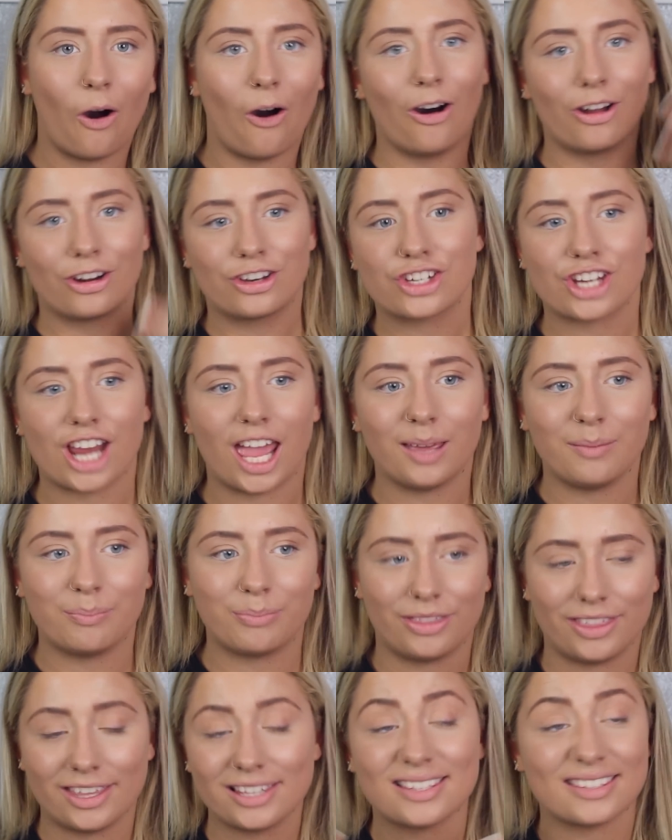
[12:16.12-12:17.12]
odd shape,
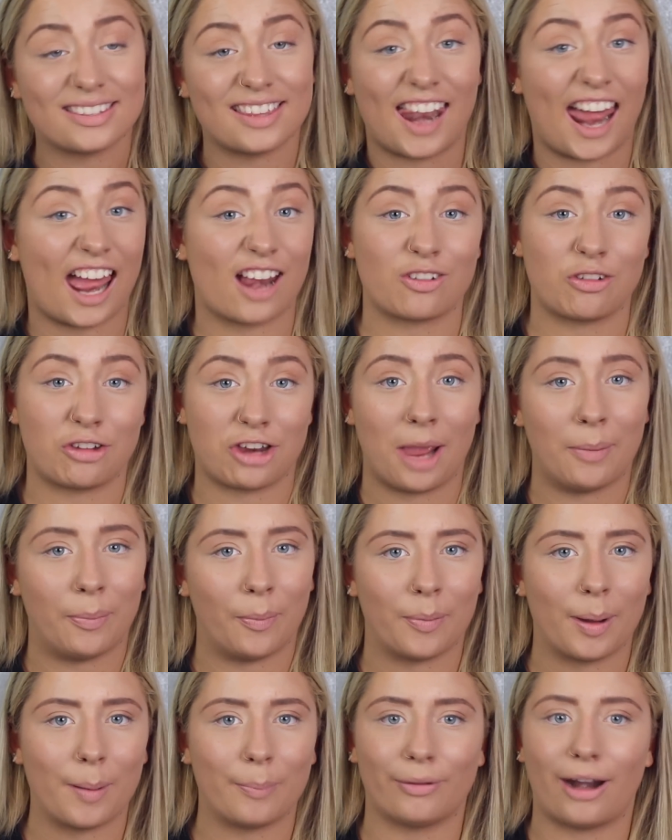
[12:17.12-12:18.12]
but this is the natural shape
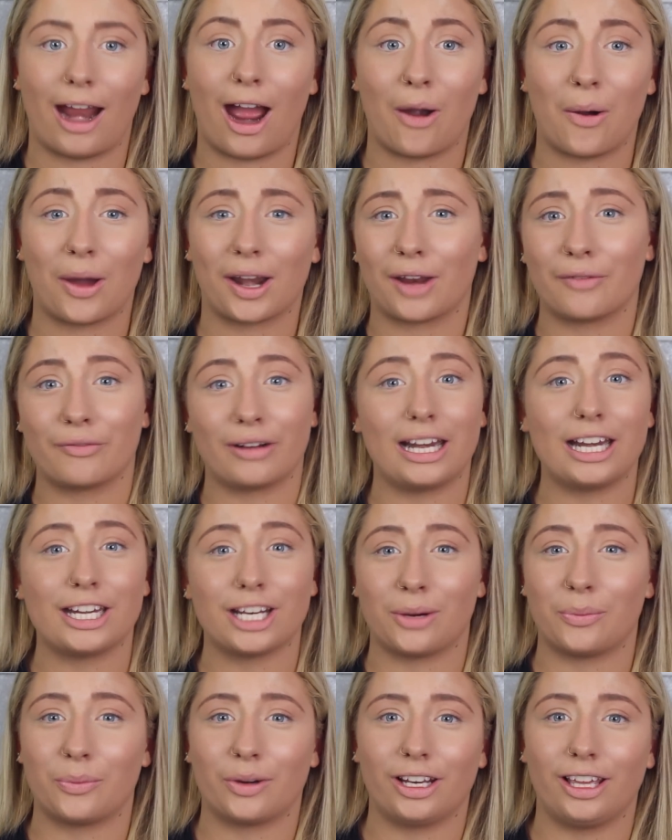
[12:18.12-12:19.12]
of my brow, and I really
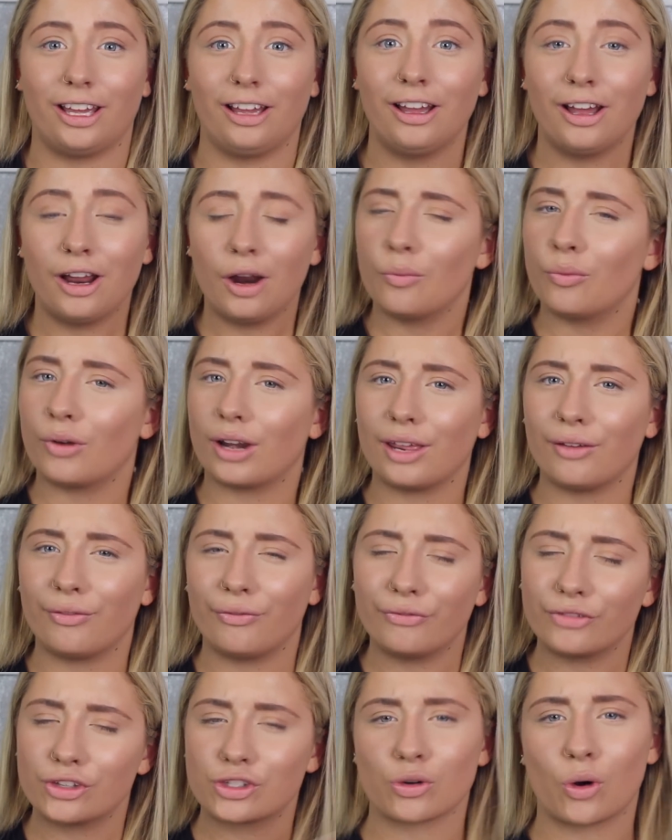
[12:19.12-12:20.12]
don't want to
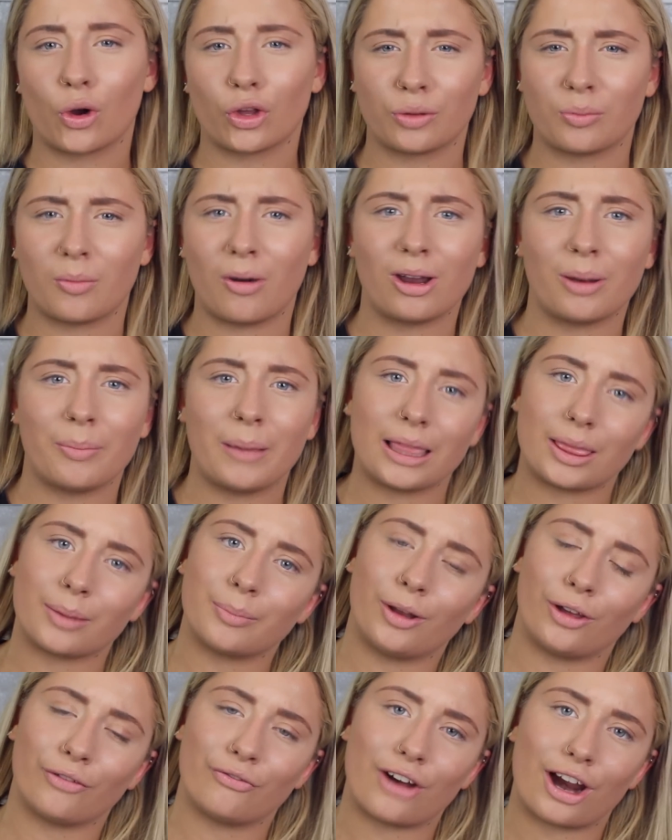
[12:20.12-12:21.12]
really draw them on and make them
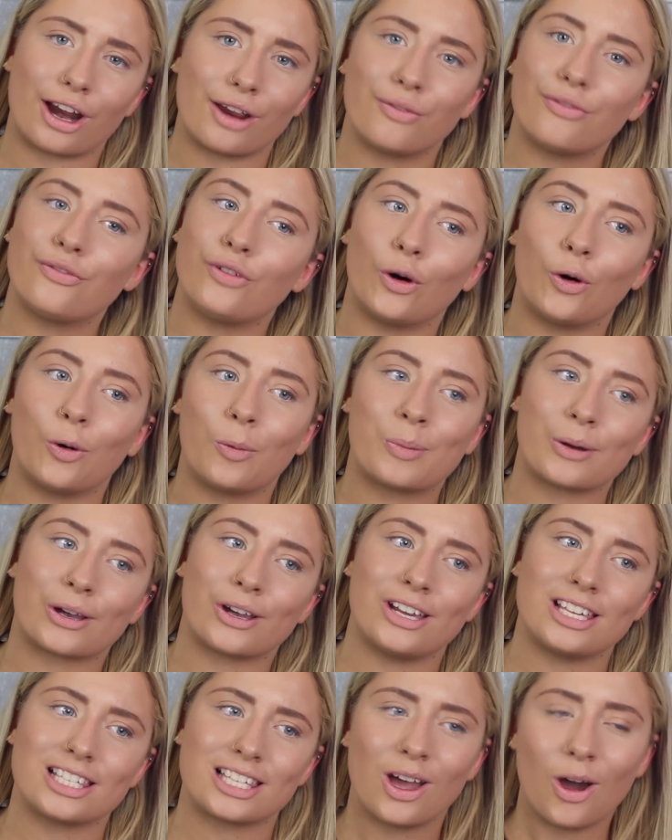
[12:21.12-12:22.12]
look very full,
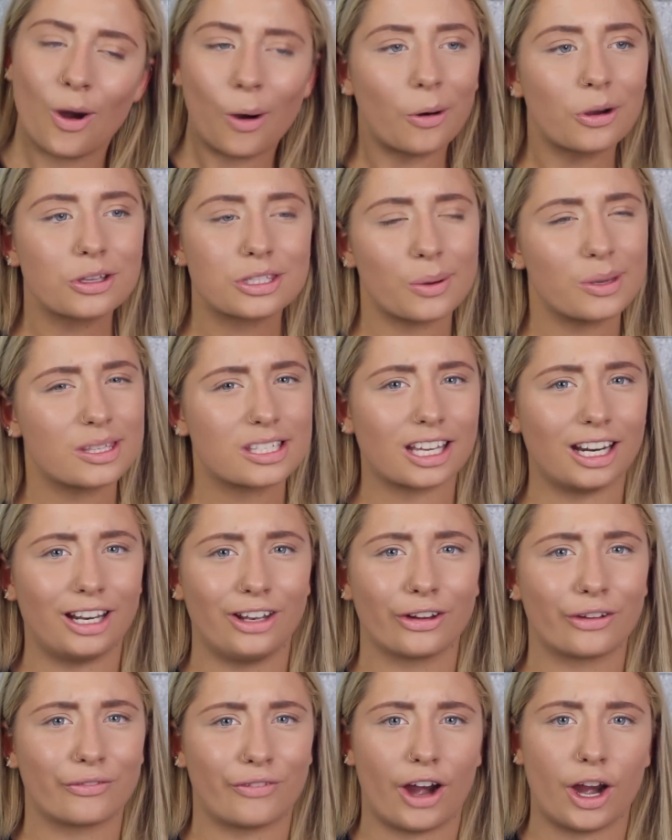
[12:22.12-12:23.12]
because also it's going
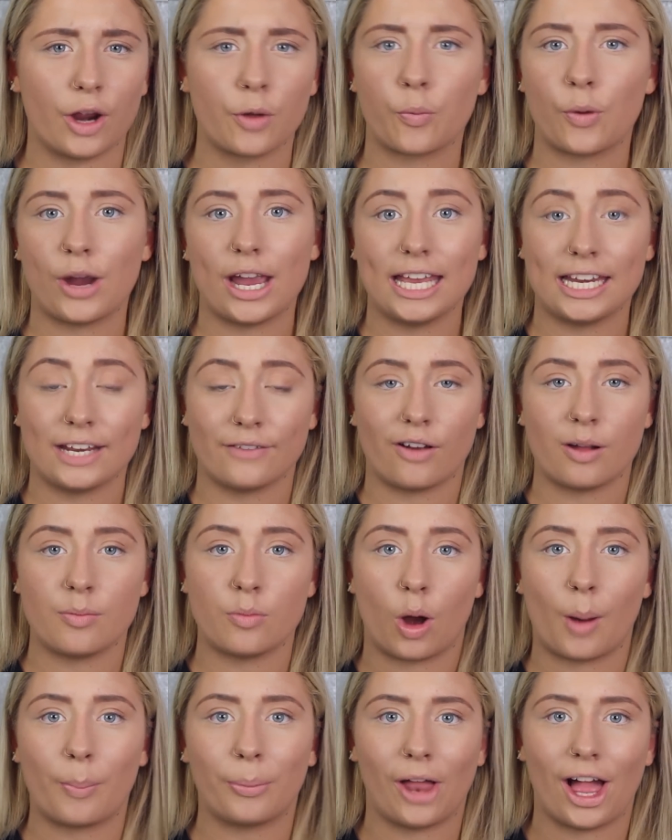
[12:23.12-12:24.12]
to look very weird if I'm
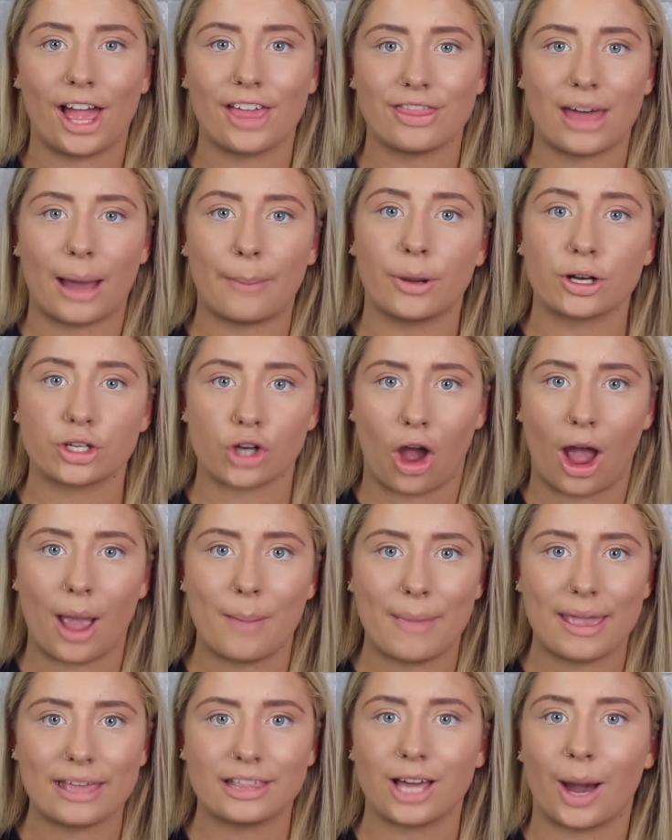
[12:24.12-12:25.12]
not applying that much eye
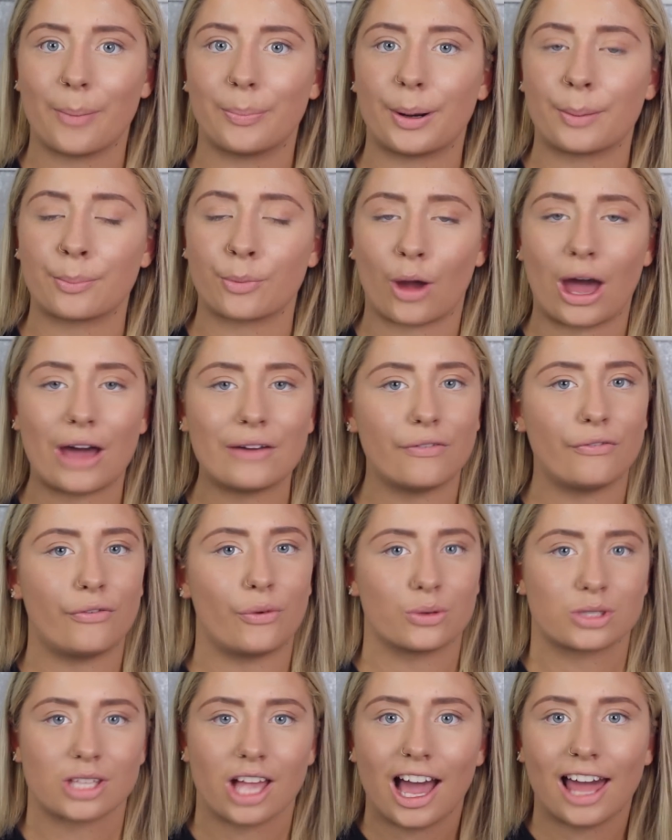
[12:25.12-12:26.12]
makeup and I'm not having
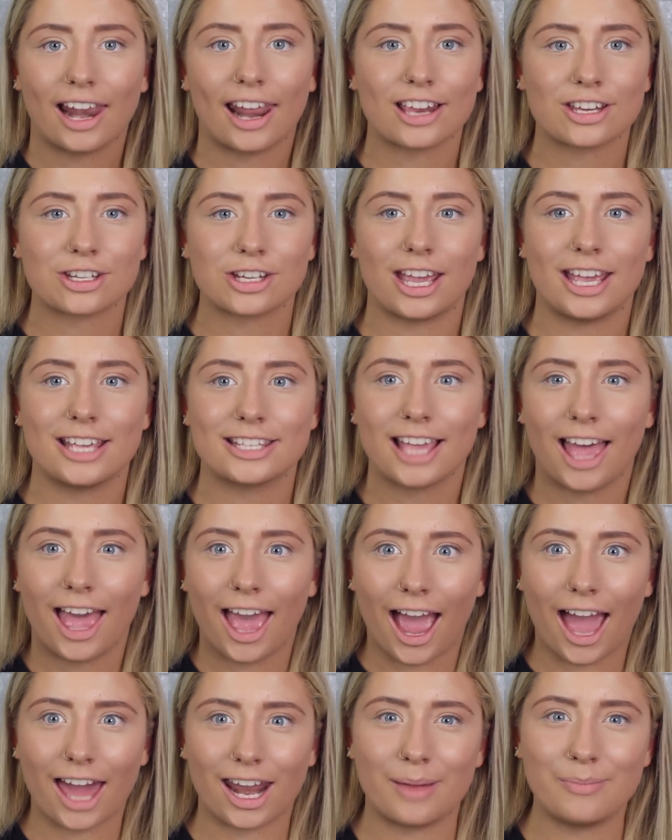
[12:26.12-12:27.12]
false eyelashes,
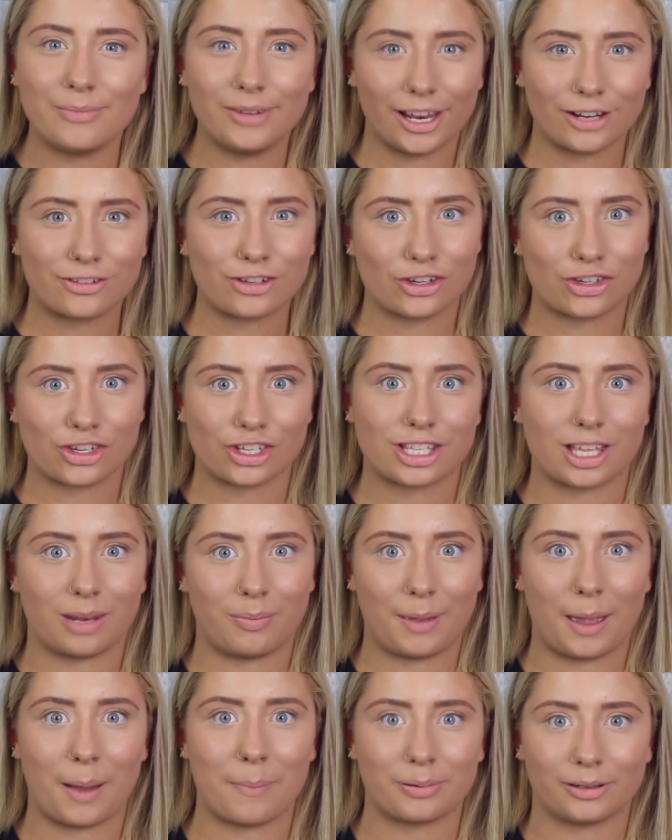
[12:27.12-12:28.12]
and I'm literally just going
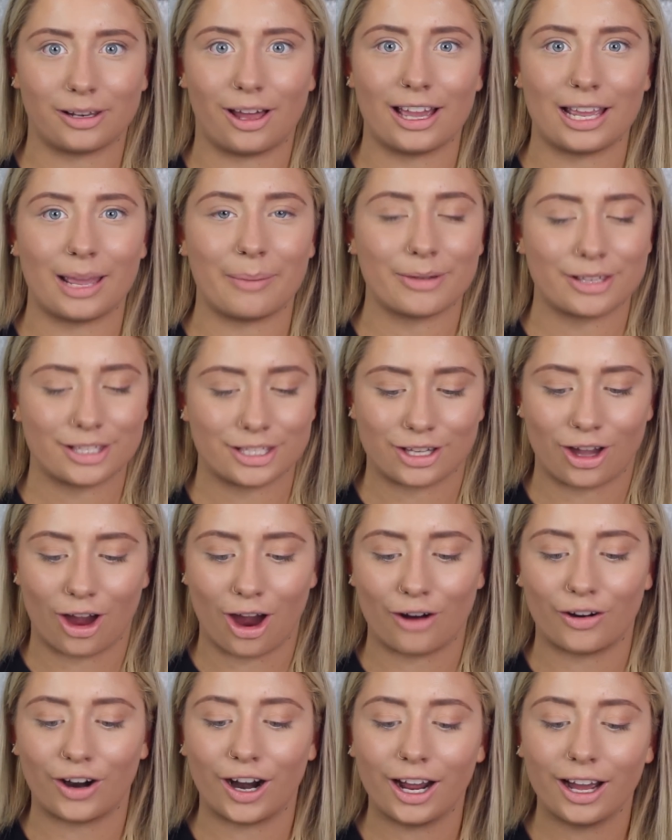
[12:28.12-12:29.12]
to be applying
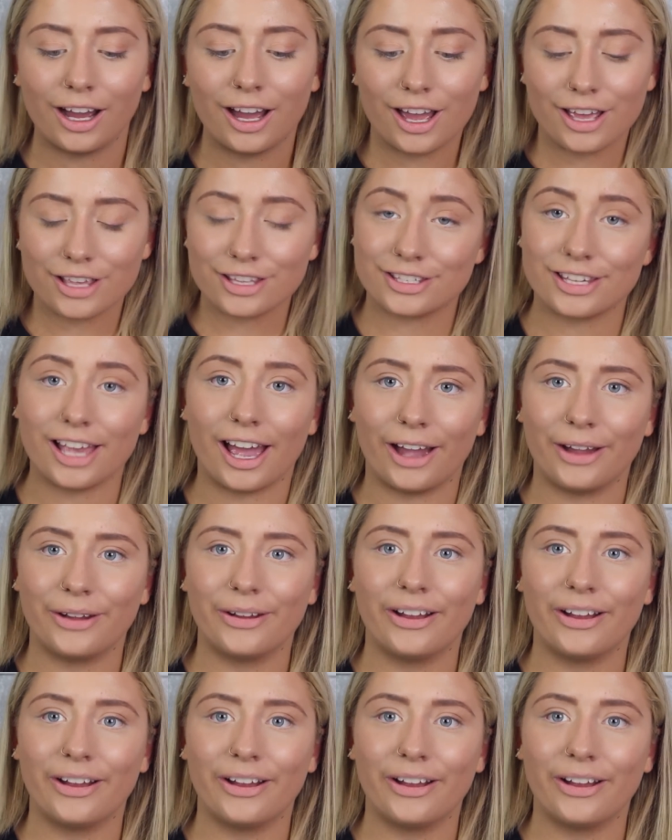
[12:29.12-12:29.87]
mascara. So